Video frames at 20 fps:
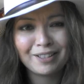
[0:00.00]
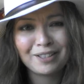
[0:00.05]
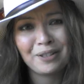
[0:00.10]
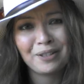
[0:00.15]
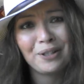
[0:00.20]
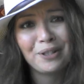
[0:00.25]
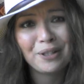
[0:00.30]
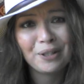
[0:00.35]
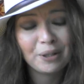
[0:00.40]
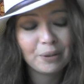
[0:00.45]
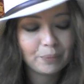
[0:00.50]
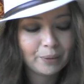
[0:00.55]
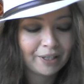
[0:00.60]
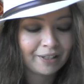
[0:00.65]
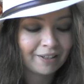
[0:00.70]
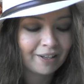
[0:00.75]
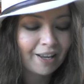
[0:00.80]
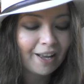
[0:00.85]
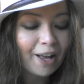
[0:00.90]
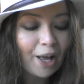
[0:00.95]
So, you know,
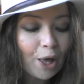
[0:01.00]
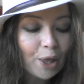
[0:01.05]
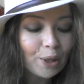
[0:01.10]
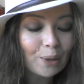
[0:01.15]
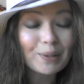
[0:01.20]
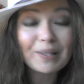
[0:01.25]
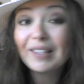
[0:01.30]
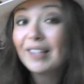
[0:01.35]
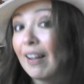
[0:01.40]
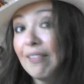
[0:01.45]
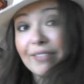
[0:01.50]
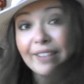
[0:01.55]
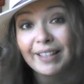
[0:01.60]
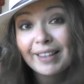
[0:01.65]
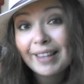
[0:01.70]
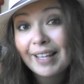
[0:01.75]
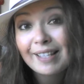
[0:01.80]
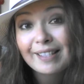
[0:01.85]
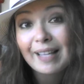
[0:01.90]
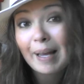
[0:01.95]
when those lovely
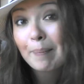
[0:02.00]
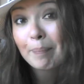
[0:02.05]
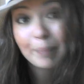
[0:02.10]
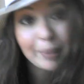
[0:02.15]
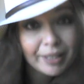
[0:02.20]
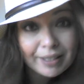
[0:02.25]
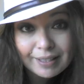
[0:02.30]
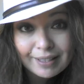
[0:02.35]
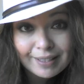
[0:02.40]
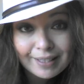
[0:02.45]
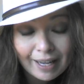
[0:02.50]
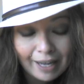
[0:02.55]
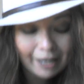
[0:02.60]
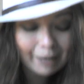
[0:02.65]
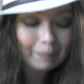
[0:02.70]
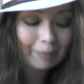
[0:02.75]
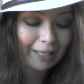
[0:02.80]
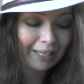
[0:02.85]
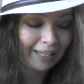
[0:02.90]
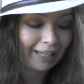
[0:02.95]
things like bills
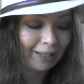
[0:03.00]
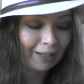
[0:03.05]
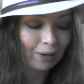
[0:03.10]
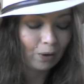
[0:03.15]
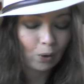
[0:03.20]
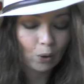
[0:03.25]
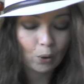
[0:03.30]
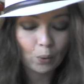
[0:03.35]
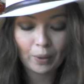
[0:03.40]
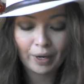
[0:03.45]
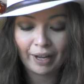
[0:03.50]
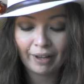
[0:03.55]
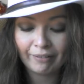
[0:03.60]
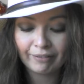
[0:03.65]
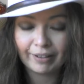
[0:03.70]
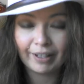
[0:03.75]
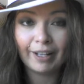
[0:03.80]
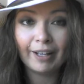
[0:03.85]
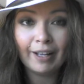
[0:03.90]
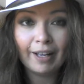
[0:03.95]
come in or
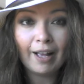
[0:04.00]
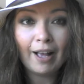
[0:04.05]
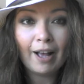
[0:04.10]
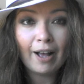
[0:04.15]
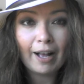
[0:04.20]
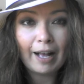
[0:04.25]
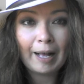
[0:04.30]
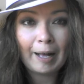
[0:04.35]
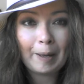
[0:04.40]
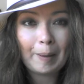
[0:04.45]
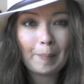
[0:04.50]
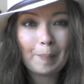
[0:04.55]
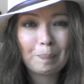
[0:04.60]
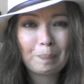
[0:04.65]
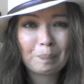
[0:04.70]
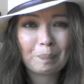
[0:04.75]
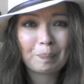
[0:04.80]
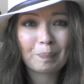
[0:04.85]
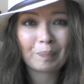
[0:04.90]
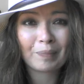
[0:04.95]
whatever,
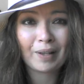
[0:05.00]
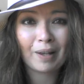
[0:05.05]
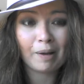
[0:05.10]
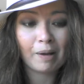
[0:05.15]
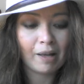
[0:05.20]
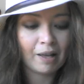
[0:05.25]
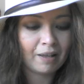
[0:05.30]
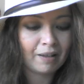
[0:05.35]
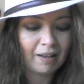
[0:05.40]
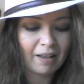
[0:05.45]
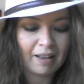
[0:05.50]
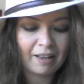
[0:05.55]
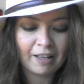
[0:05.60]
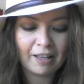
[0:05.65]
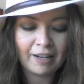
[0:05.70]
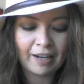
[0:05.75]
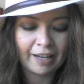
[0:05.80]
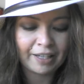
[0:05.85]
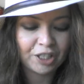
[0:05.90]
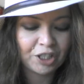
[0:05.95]
an
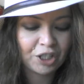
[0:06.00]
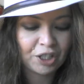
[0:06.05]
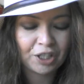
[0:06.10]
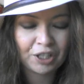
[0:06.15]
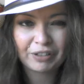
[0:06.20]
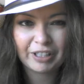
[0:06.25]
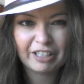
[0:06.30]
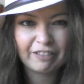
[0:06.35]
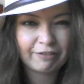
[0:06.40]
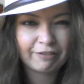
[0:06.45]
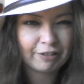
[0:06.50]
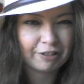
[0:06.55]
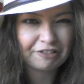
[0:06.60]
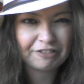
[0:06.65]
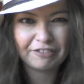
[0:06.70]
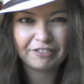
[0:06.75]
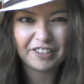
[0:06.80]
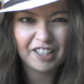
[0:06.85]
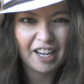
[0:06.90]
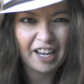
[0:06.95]
itinerary for a
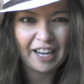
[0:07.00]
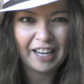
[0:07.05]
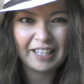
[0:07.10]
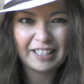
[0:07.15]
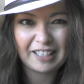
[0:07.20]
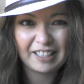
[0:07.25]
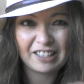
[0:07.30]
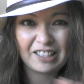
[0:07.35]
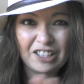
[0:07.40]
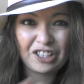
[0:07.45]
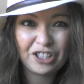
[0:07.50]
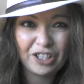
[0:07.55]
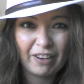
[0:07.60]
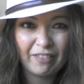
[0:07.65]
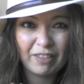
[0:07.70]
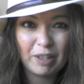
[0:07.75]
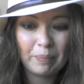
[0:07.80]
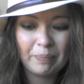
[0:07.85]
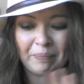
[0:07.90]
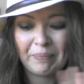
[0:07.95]
flight, I just
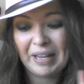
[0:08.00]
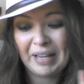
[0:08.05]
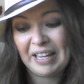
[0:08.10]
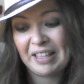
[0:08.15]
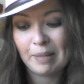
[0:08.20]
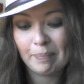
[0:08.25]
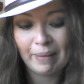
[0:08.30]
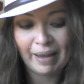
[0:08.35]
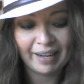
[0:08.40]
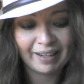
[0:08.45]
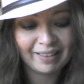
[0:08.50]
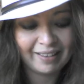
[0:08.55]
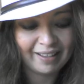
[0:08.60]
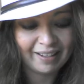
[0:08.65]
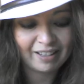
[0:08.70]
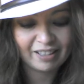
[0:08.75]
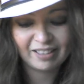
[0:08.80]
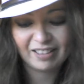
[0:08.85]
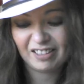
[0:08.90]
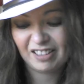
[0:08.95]
shove them in the back there
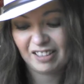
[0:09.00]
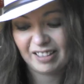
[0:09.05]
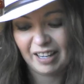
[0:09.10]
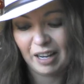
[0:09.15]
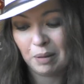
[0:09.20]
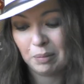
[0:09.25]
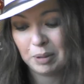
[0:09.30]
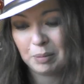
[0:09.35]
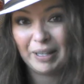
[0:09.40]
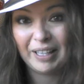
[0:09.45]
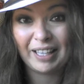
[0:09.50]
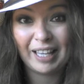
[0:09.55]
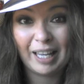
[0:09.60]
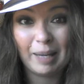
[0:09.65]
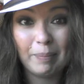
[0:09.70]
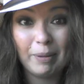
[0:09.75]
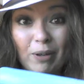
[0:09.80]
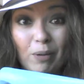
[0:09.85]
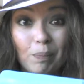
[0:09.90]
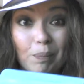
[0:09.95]
because it just helps me
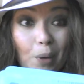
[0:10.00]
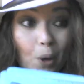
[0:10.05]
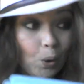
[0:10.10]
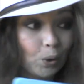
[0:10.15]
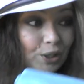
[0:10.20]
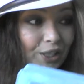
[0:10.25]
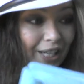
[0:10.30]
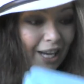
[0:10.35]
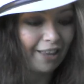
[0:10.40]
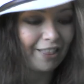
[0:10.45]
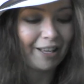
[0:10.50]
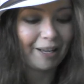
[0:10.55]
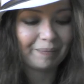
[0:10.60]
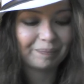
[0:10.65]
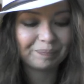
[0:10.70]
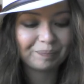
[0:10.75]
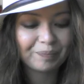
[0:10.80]
keep it all together.